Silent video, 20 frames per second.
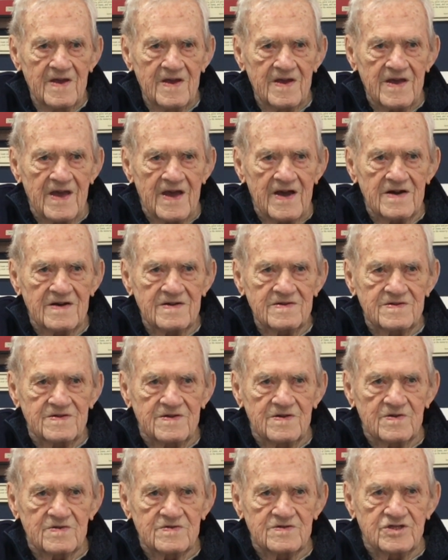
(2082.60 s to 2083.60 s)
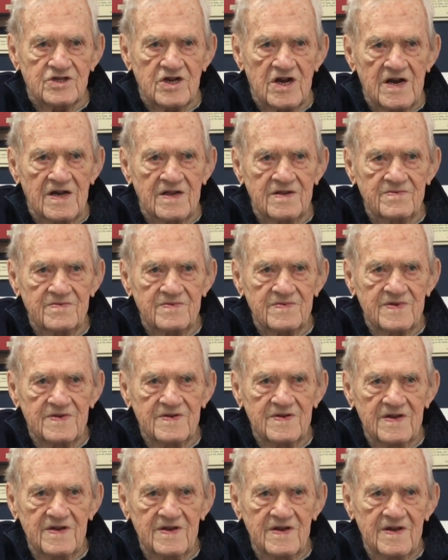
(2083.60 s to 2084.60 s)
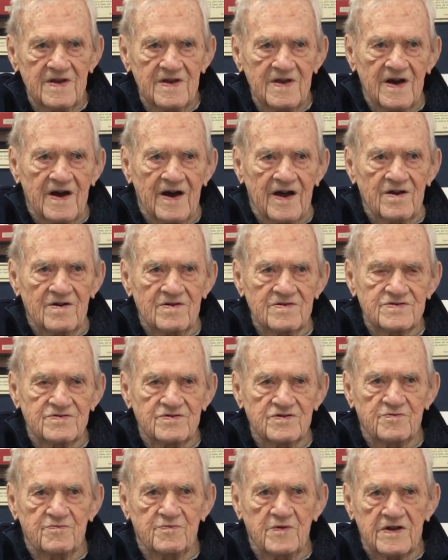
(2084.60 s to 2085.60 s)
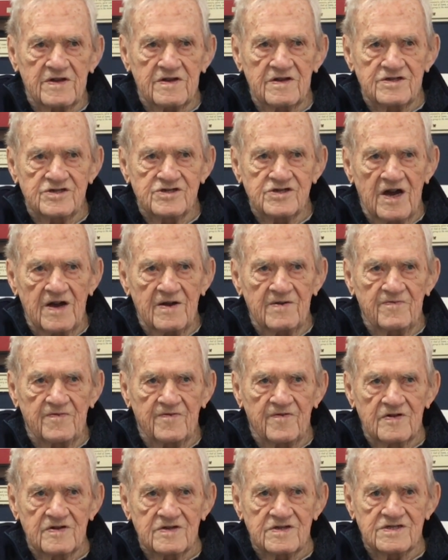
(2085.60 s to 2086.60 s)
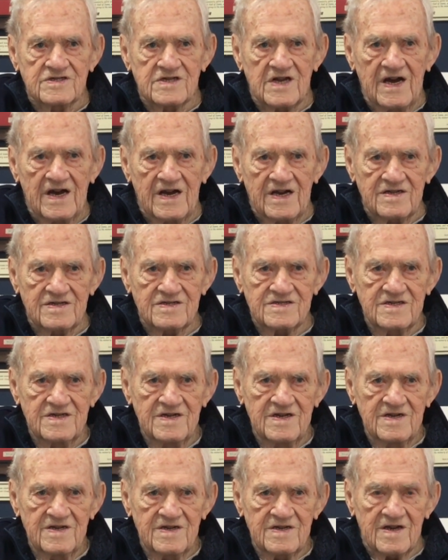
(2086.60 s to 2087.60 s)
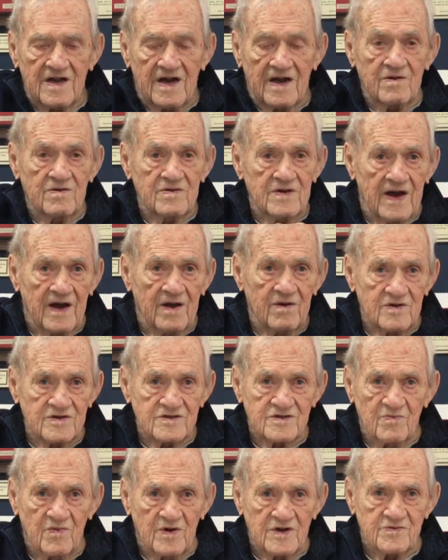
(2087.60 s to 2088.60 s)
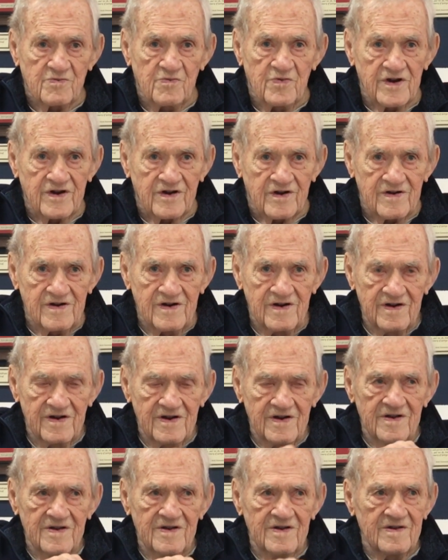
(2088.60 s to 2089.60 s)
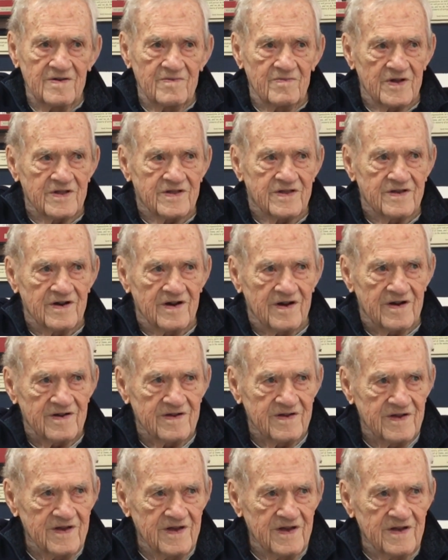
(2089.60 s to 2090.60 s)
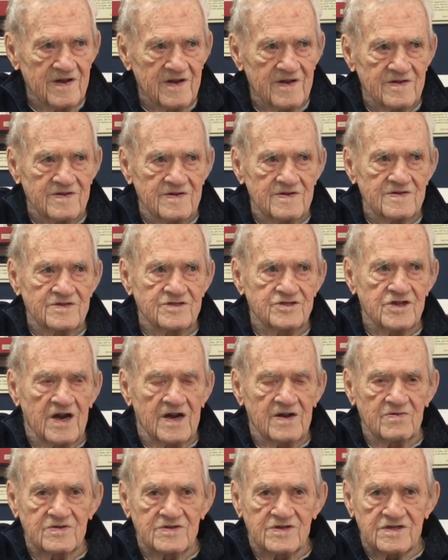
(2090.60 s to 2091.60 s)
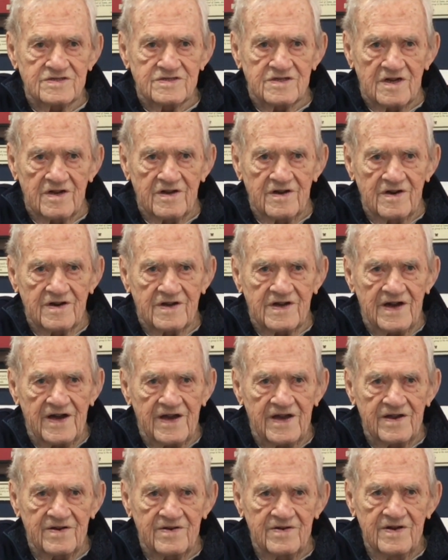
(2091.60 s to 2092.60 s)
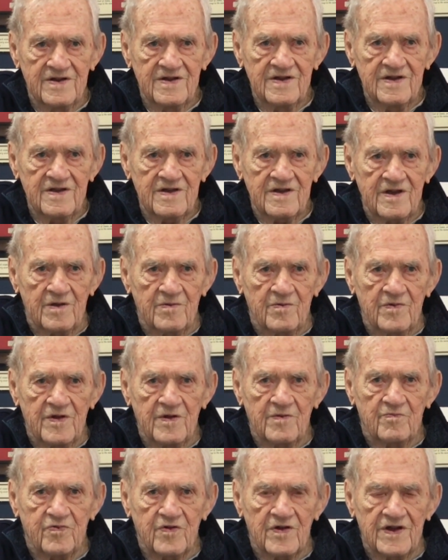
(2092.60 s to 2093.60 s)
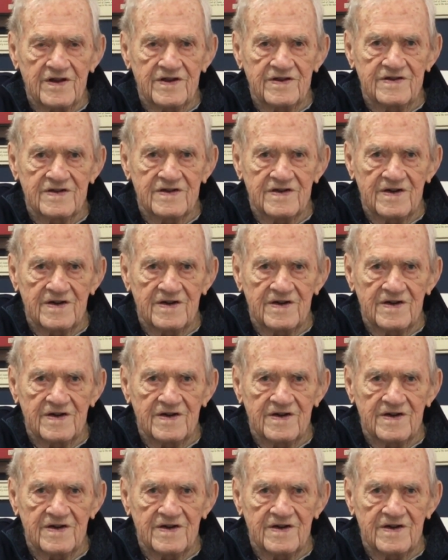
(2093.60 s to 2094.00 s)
yeah, John, I always respected John for his size. I wasn't much bigger, but John was just a little guy, and he played